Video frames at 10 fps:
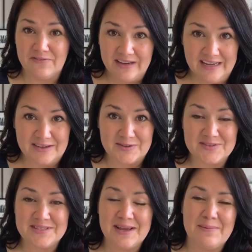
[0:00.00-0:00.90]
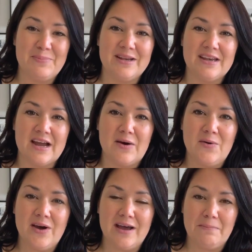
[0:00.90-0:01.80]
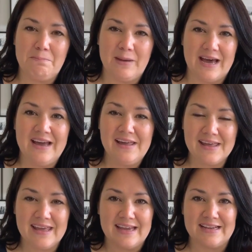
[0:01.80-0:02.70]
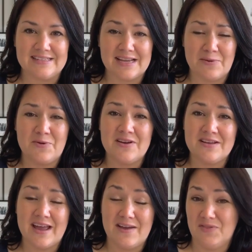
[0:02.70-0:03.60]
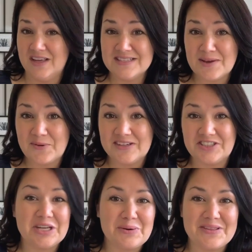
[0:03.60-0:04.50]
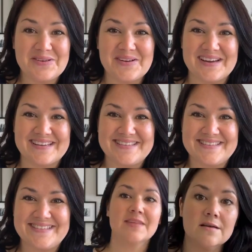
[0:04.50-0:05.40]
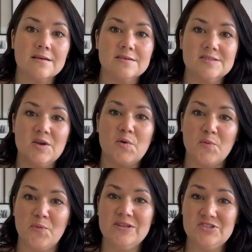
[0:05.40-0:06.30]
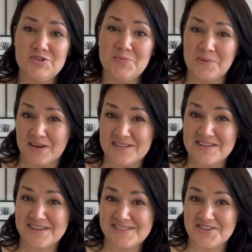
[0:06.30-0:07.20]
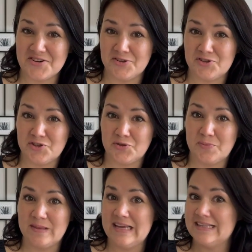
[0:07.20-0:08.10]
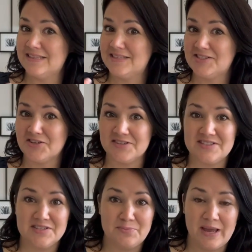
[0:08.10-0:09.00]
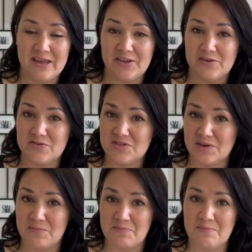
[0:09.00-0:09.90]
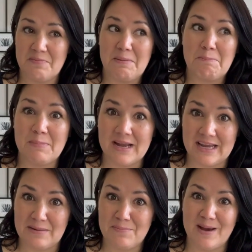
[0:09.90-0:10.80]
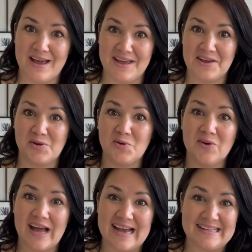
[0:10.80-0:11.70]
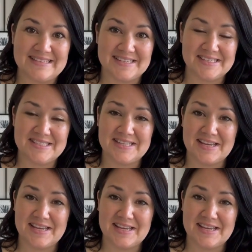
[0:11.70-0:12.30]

videos. But now I'm back and I have things I want to share with you guys. So once you're monetized on YouTube, it starts to pay you some money by Google AdSense.